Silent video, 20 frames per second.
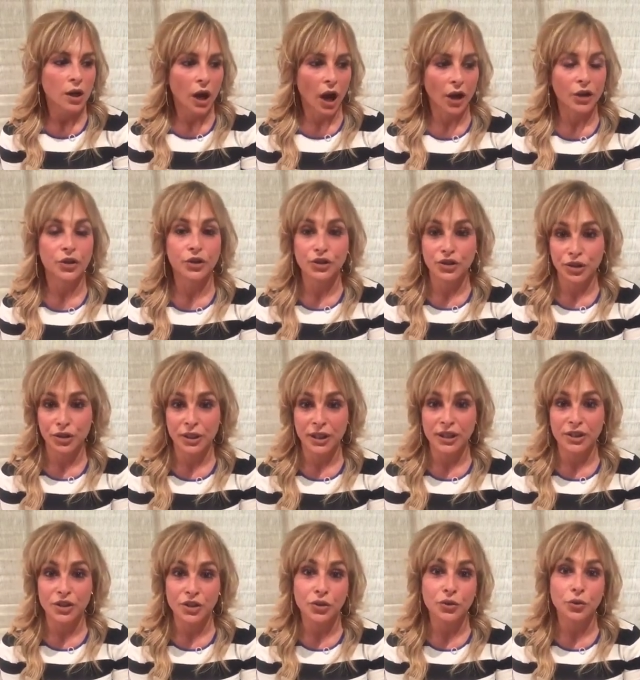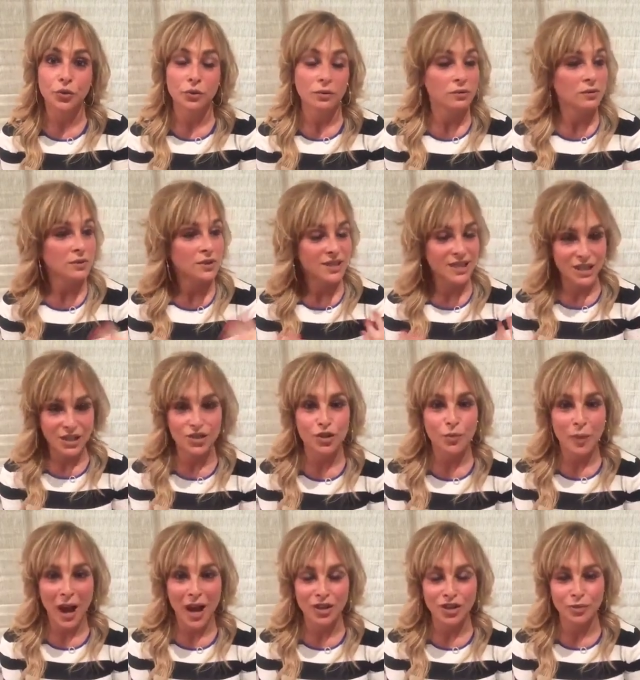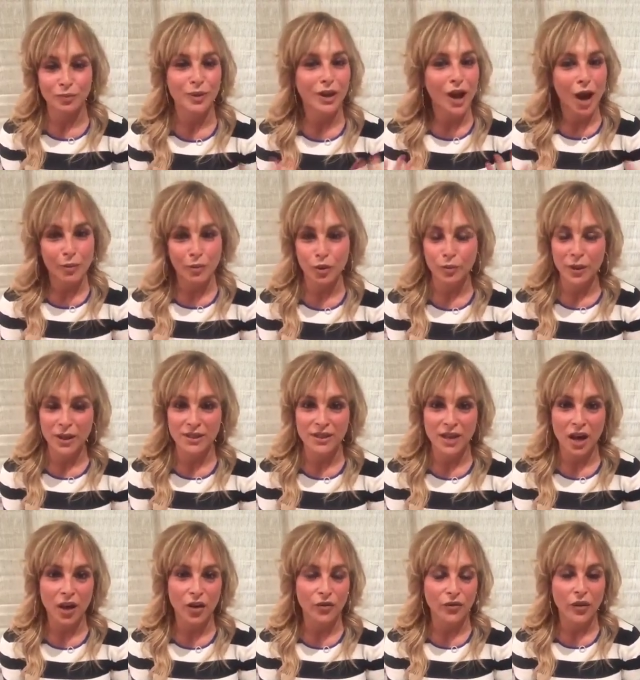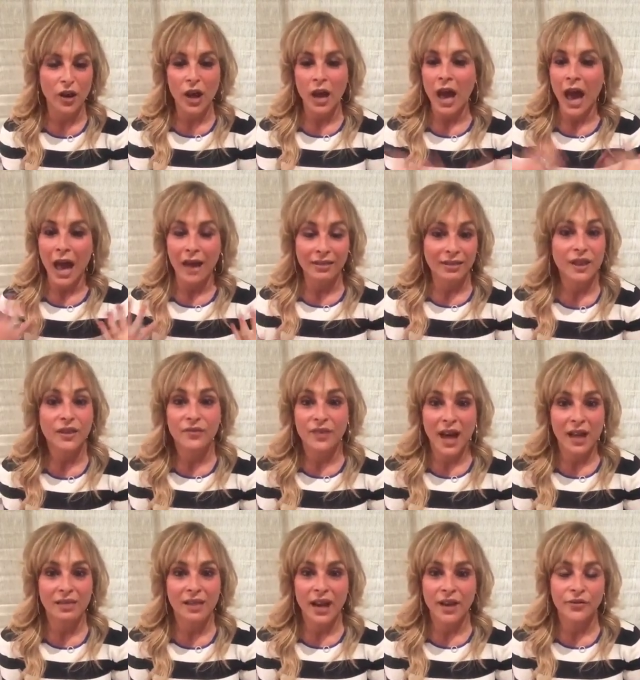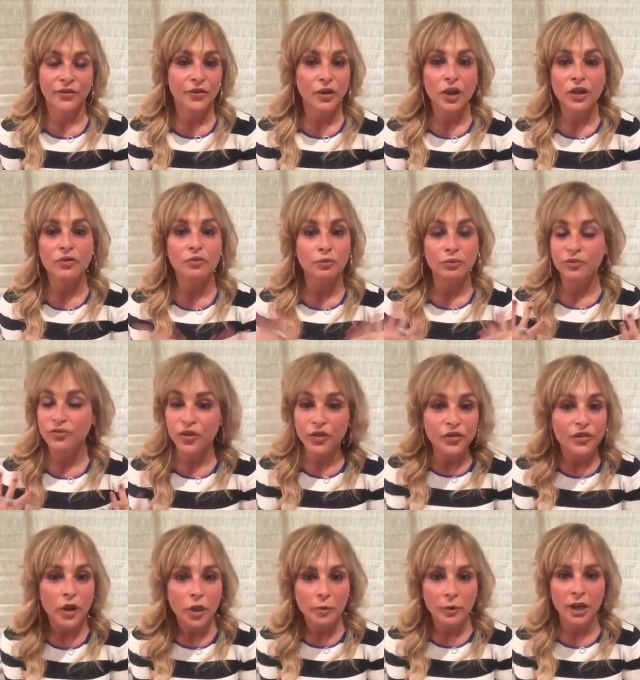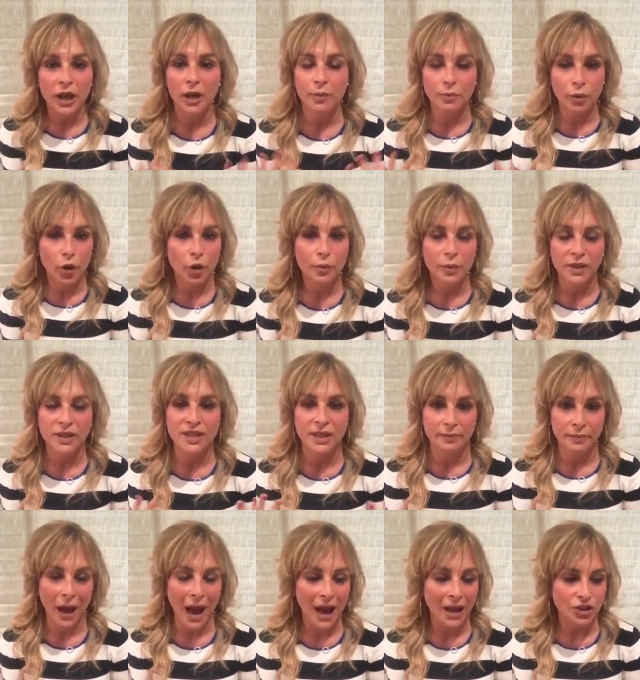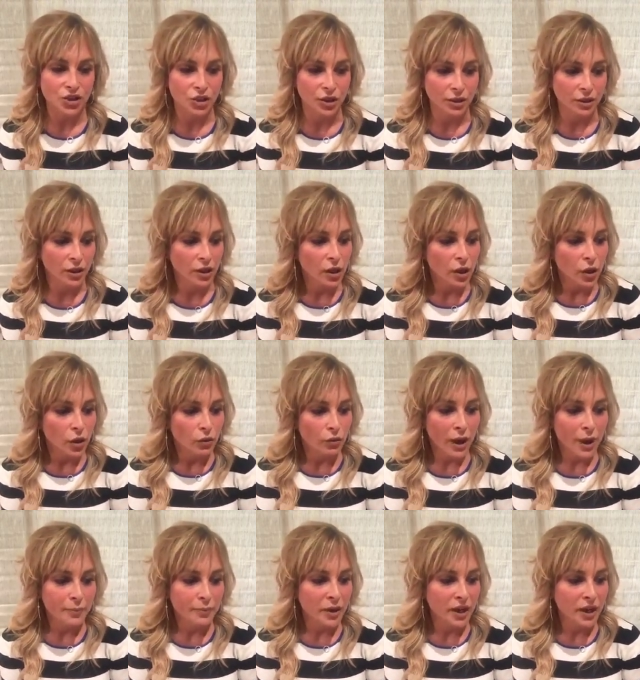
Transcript: on your journey to seize your passion, become your best self, and live that life full of fulfillment and purpose and passion, right?